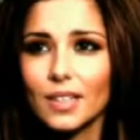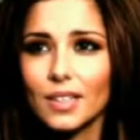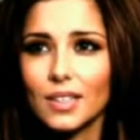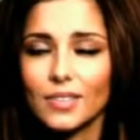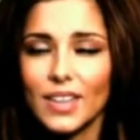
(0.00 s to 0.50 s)

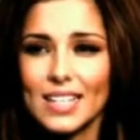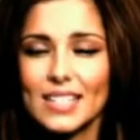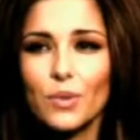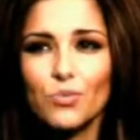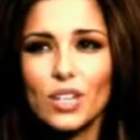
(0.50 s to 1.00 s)
Yeah, that's
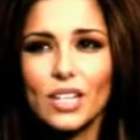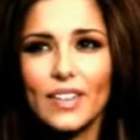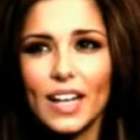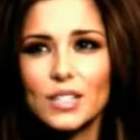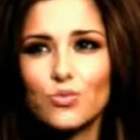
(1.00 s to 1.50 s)
it really.
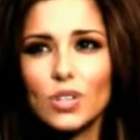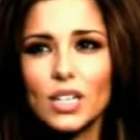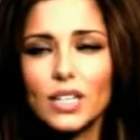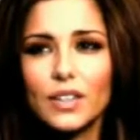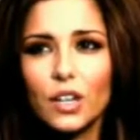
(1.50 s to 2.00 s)
That's
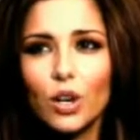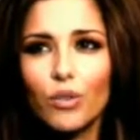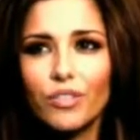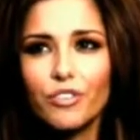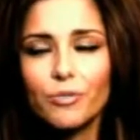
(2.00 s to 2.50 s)
really the
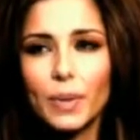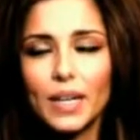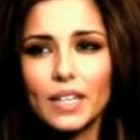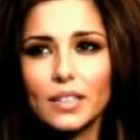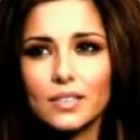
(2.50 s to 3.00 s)
love of
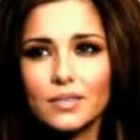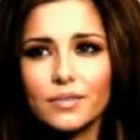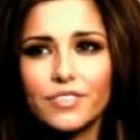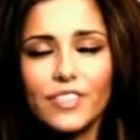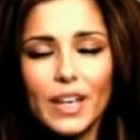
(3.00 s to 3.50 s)
being
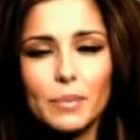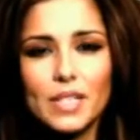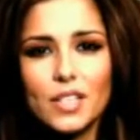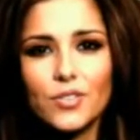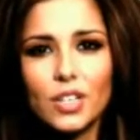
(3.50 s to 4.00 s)

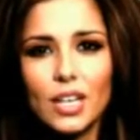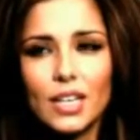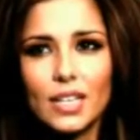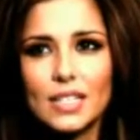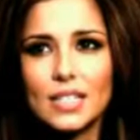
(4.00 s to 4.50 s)
famous, if you
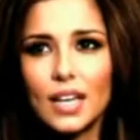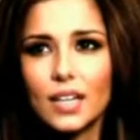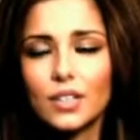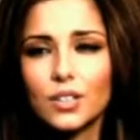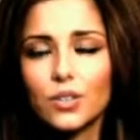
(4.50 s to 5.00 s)
like, is
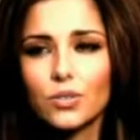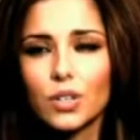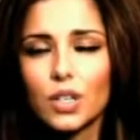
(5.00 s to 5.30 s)
that, you know,